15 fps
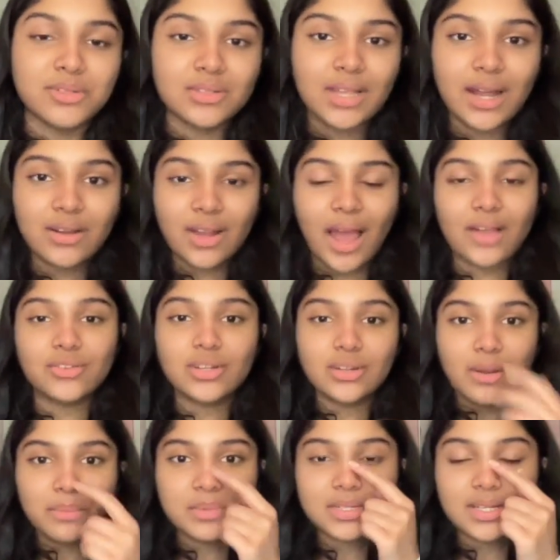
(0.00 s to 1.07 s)
So that actually
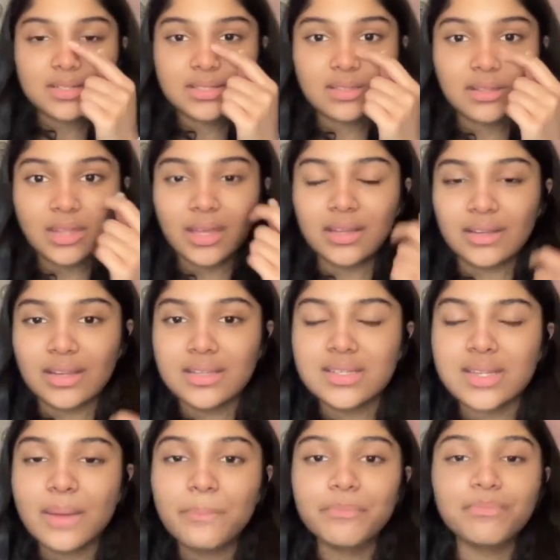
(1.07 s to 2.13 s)
represents the thickness.